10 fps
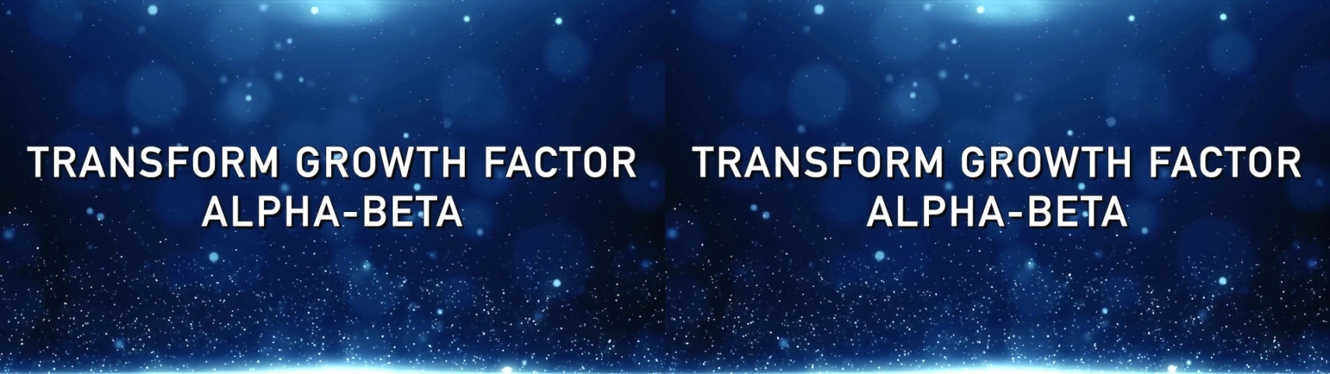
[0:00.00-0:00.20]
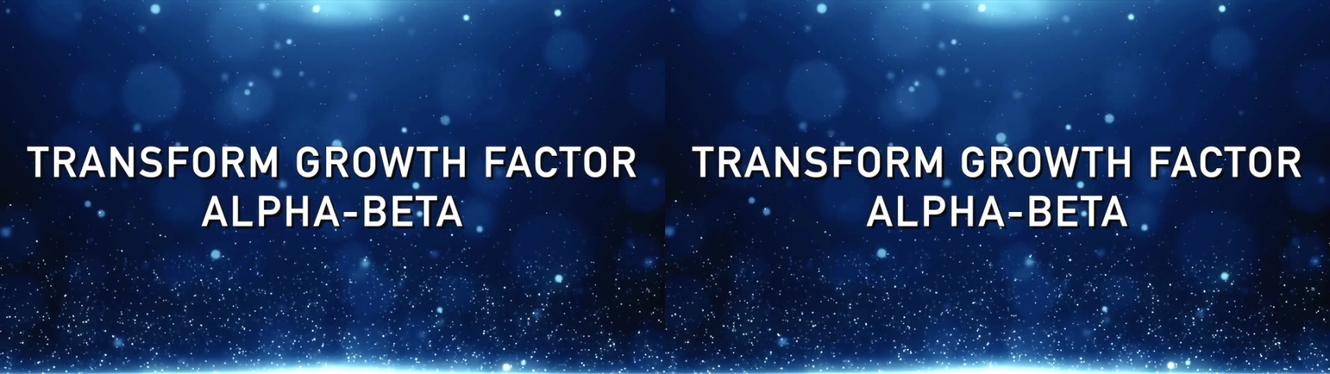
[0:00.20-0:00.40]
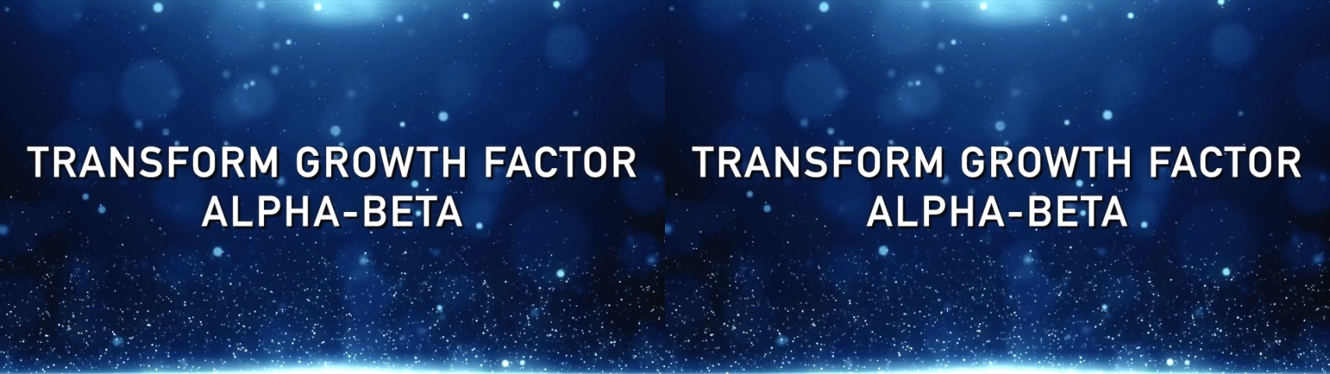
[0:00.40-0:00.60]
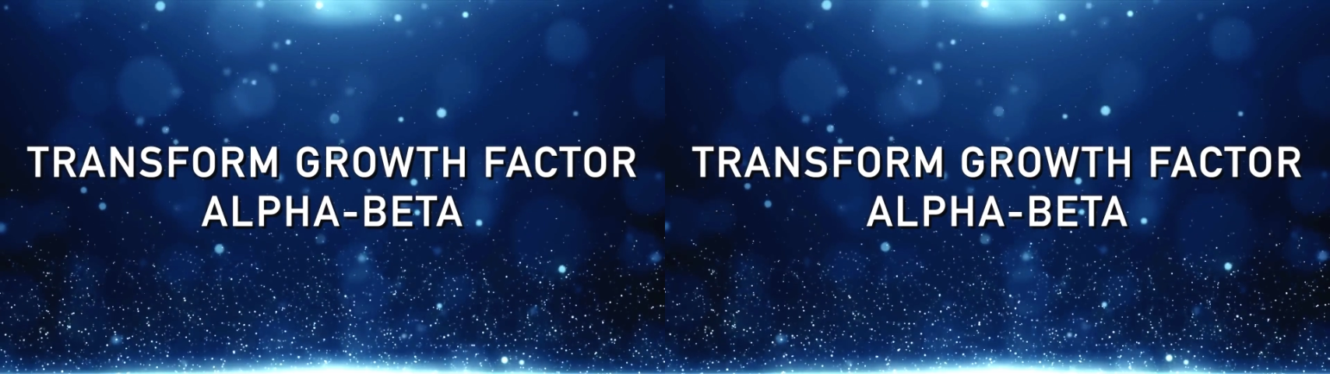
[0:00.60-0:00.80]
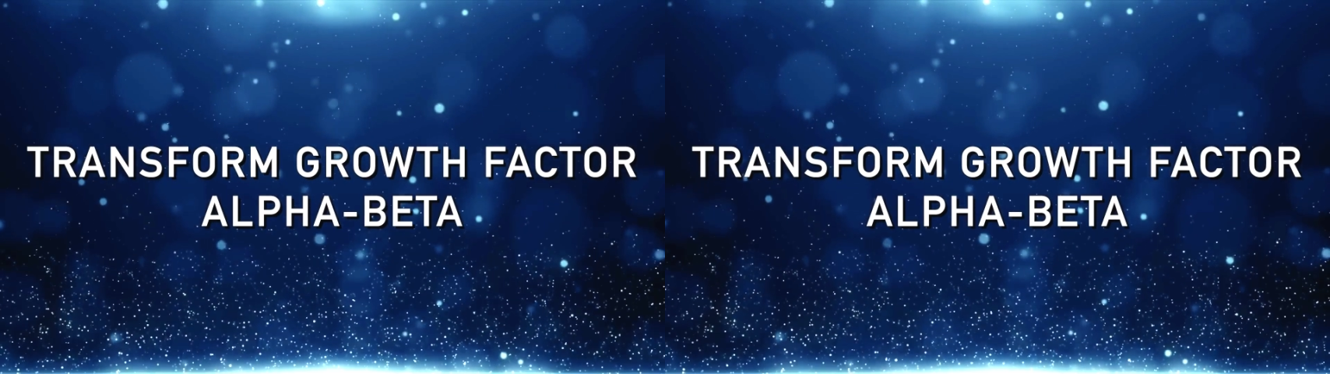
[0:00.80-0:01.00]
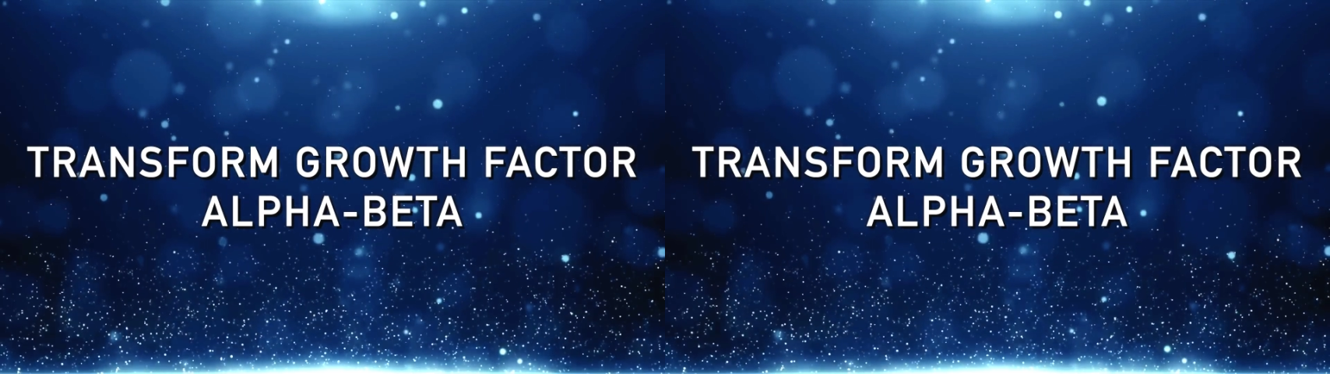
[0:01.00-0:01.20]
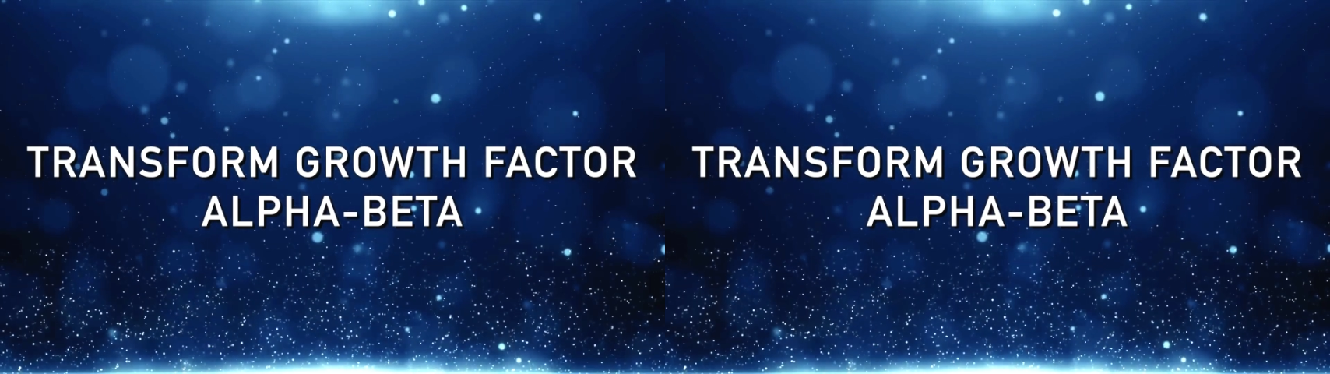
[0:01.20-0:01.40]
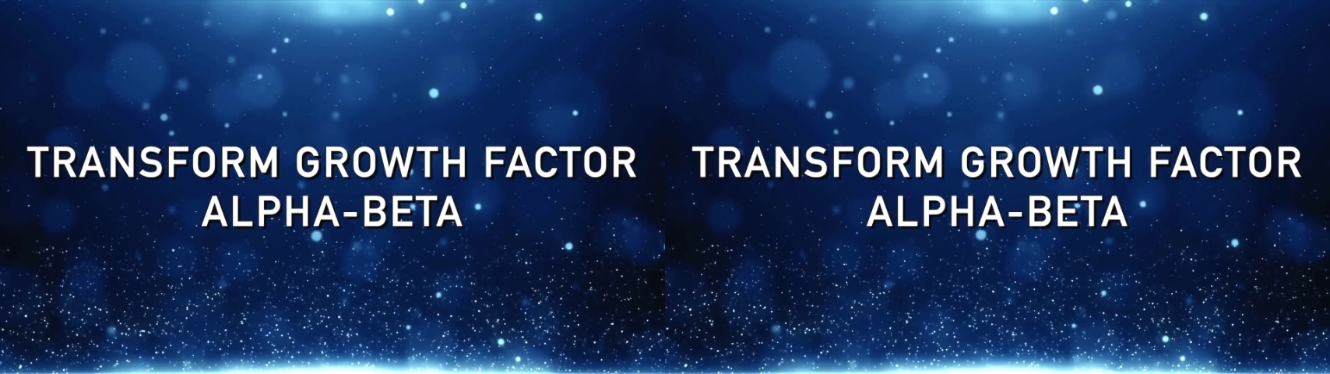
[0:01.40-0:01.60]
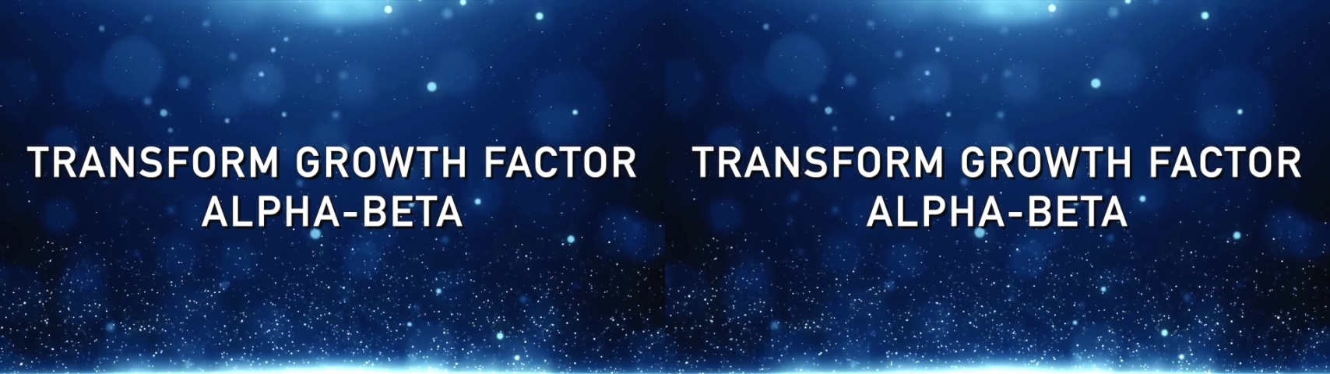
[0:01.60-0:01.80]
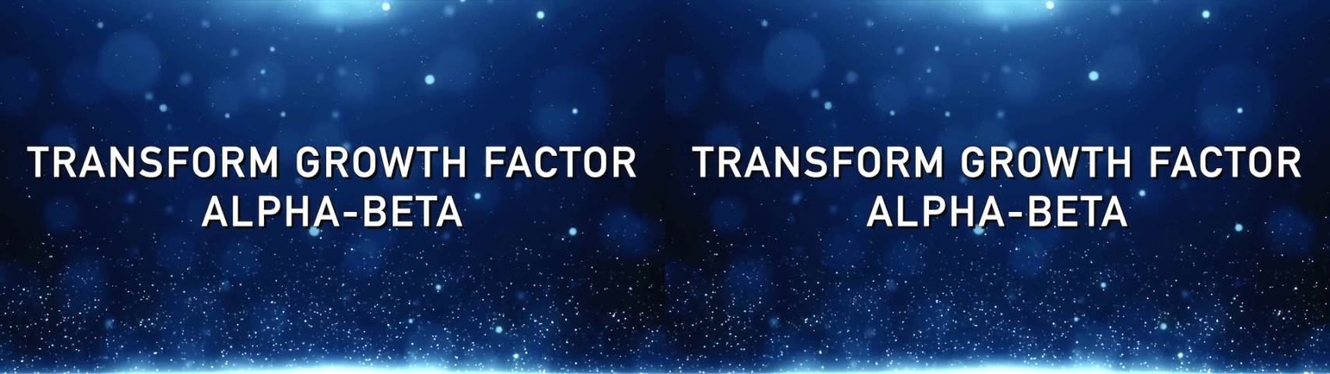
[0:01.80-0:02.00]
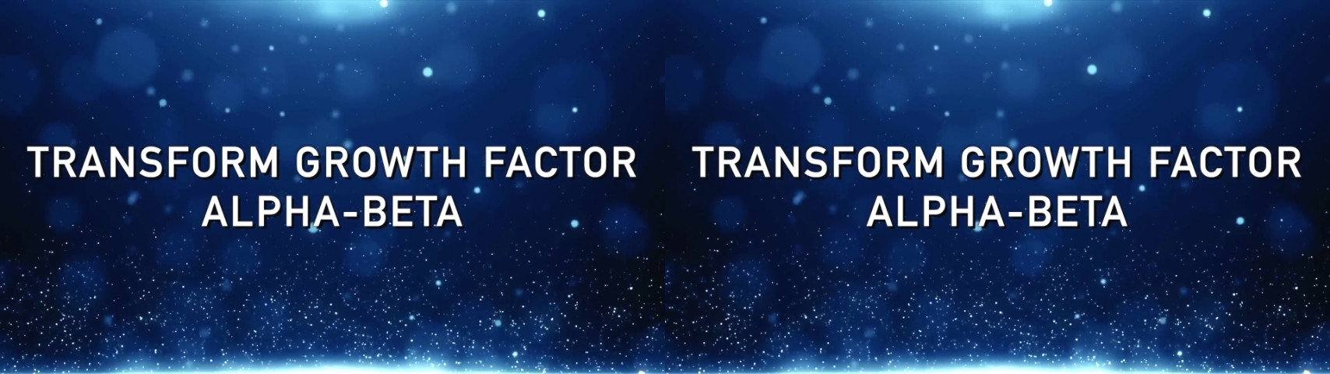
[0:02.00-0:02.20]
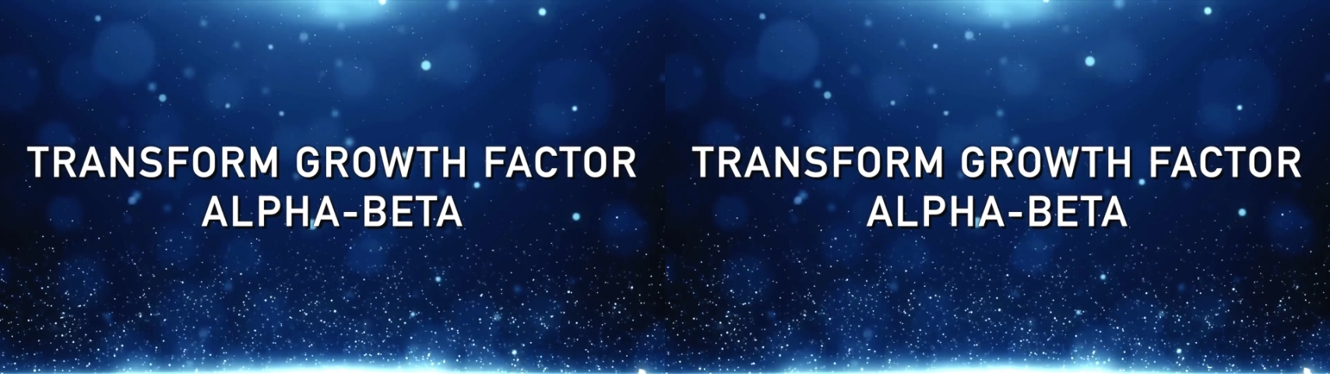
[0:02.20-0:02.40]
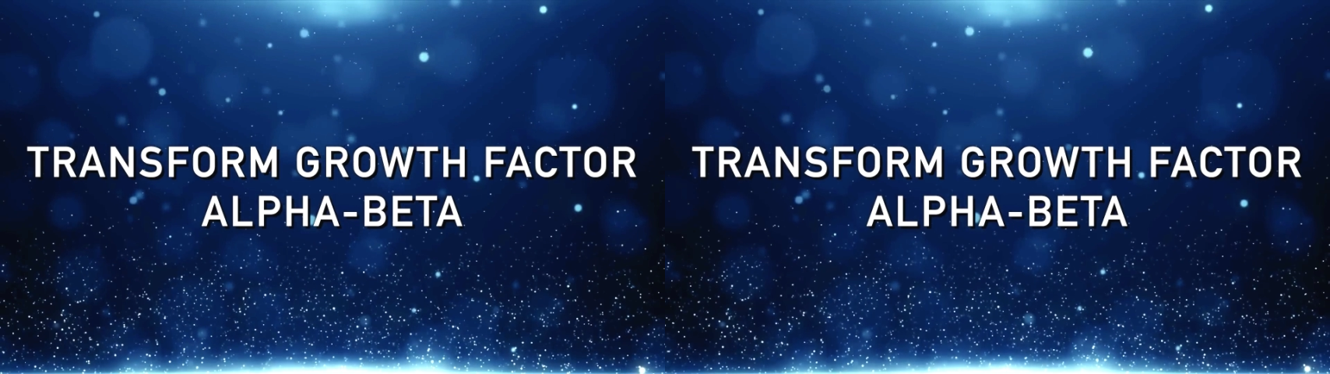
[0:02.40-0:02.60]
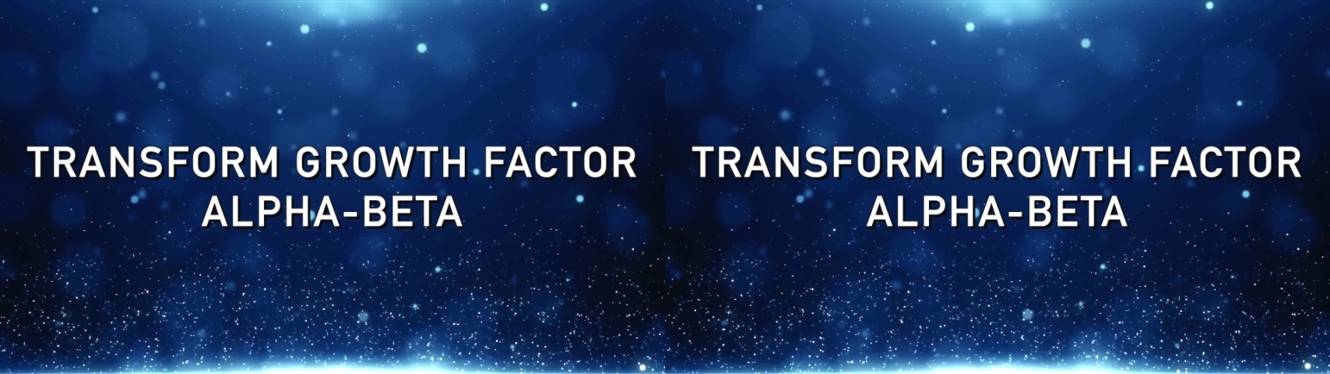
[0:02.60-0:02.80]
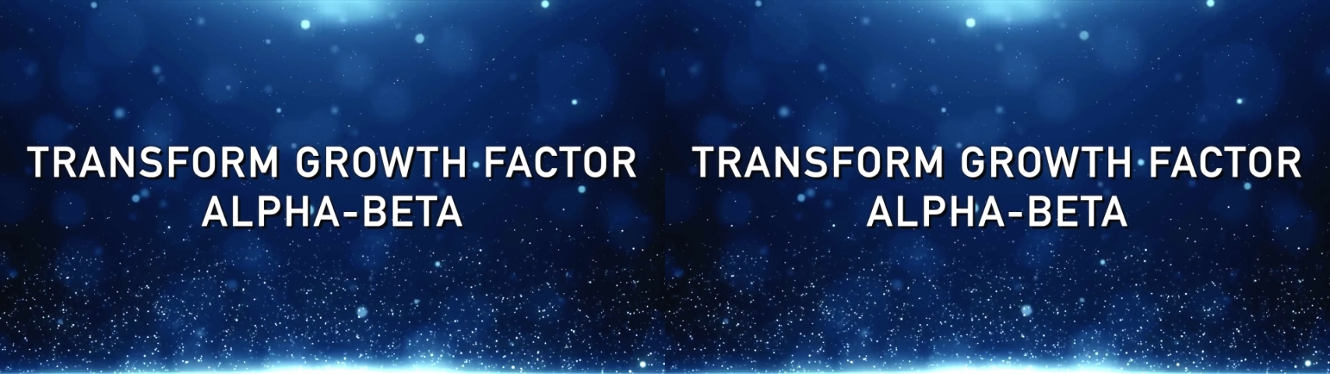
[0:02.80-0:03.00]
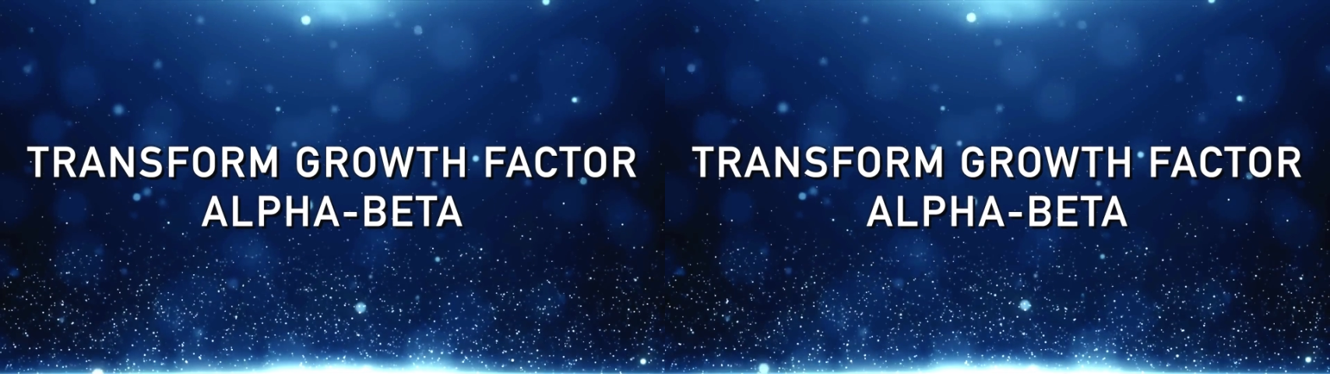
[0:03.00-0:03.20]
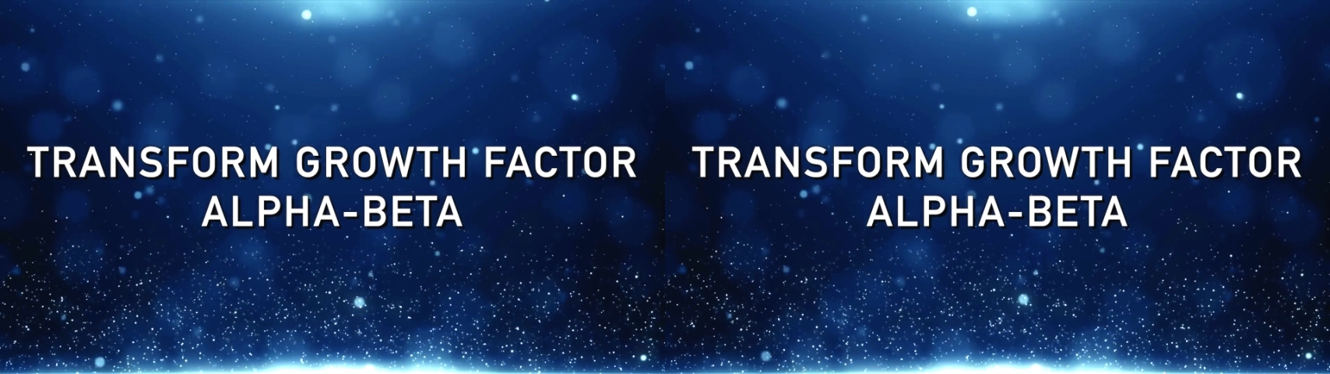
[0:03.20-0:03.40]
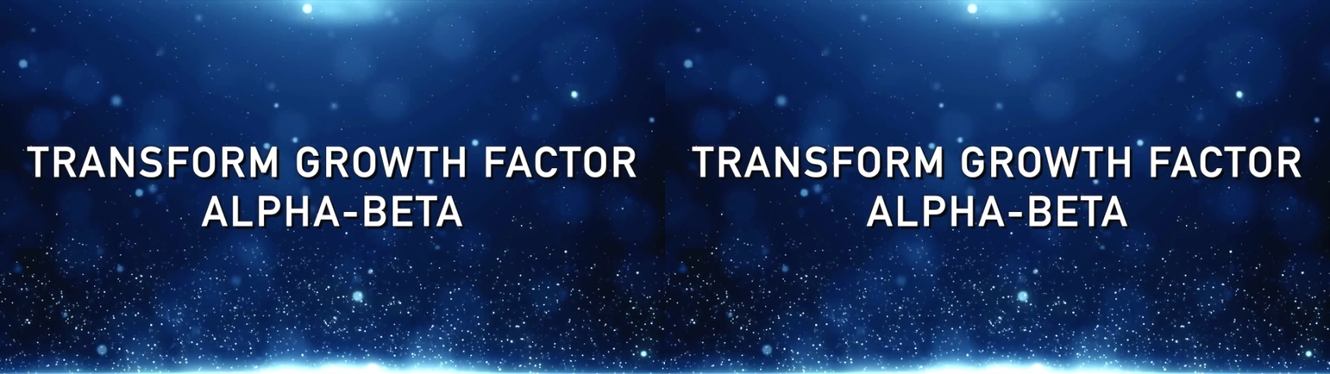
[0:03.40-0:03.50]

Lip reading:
[unreadable: no face in view]